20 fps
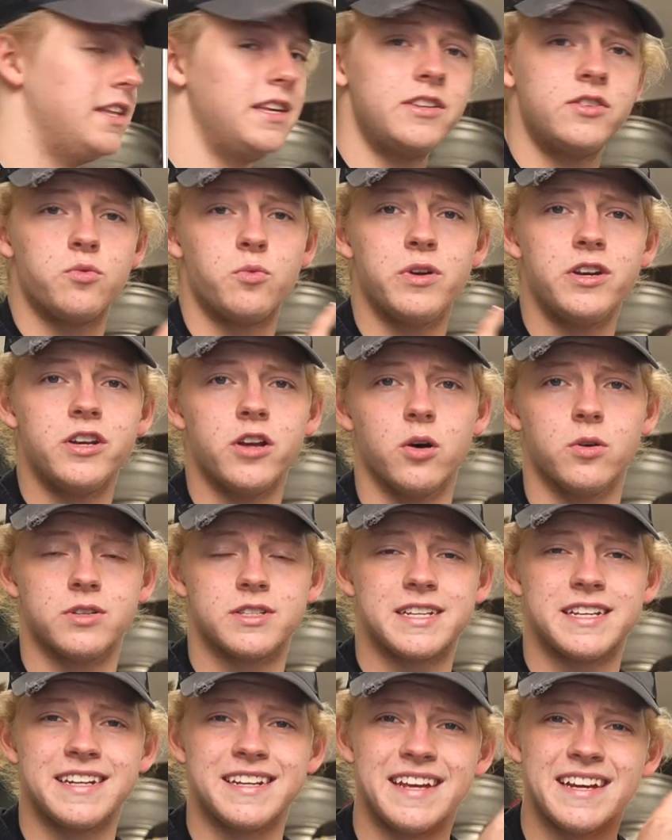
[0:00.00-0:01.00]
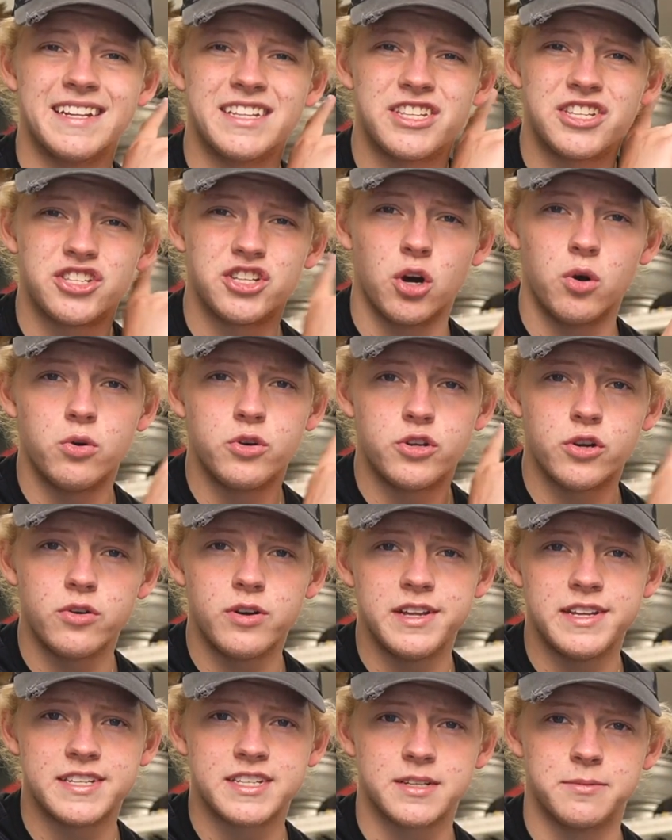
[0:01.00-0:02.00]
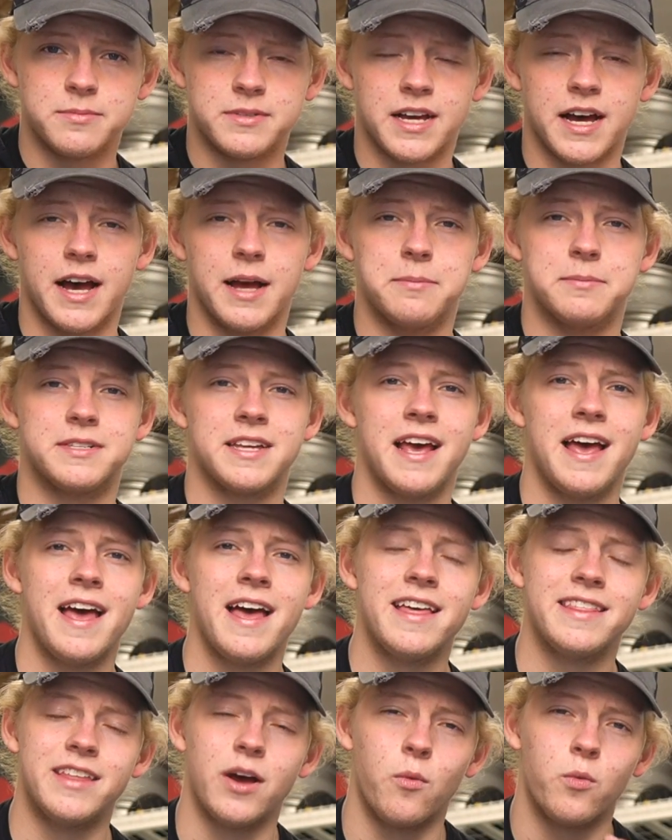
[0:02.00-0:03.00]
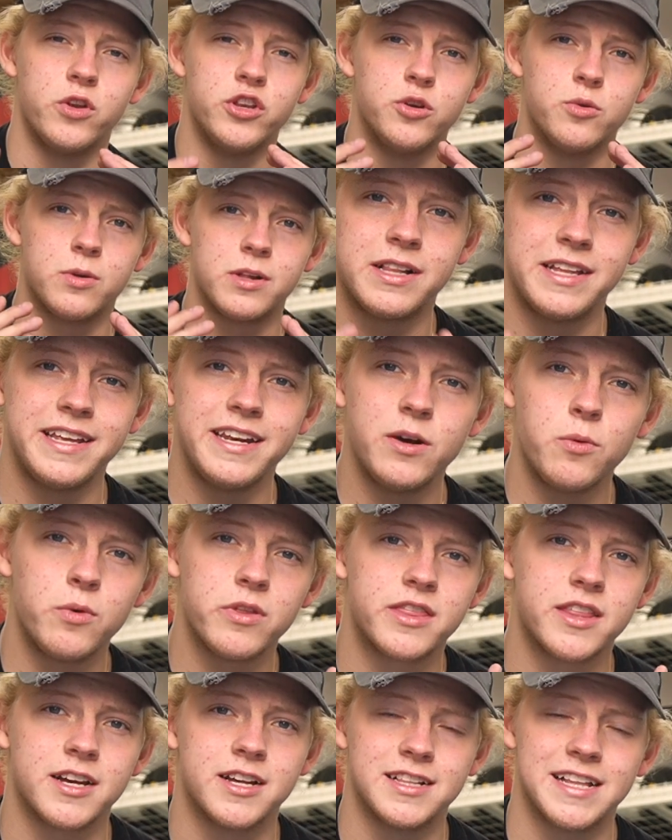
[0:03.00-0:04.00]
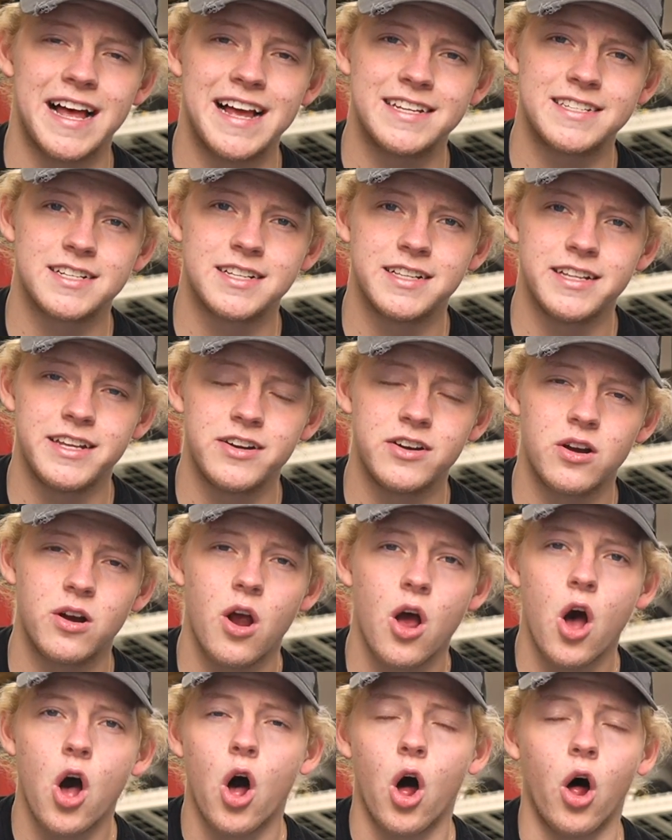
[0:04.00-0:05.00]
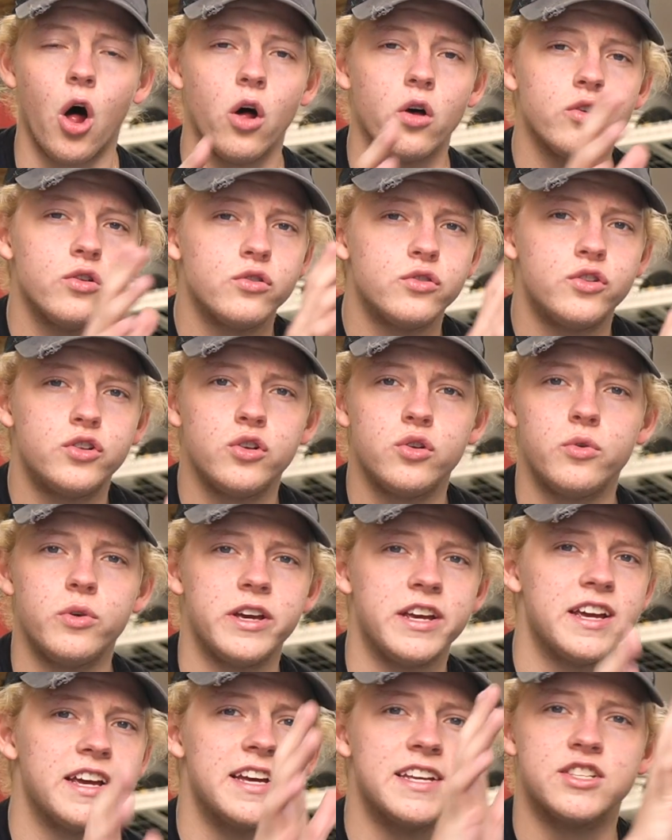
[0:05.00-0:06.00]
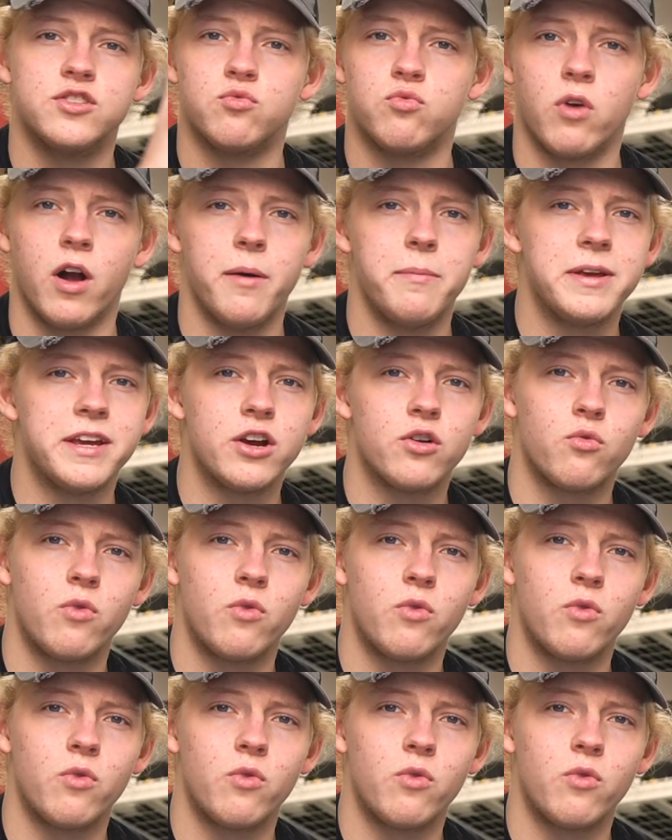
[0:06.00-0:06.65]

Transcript: These windows can get so dirty sometimes that when you clean it with the glass cleaner, all you're doing is rubbing